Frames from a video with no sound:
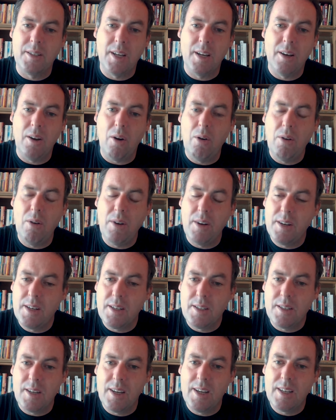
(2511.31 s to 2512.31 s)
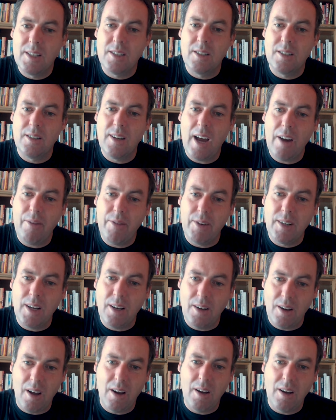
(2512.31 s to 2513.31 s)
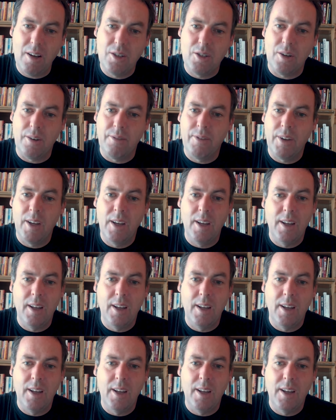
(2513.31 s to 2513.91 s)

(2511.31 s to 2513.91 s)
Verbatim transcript: and all it is, is having the knowledge of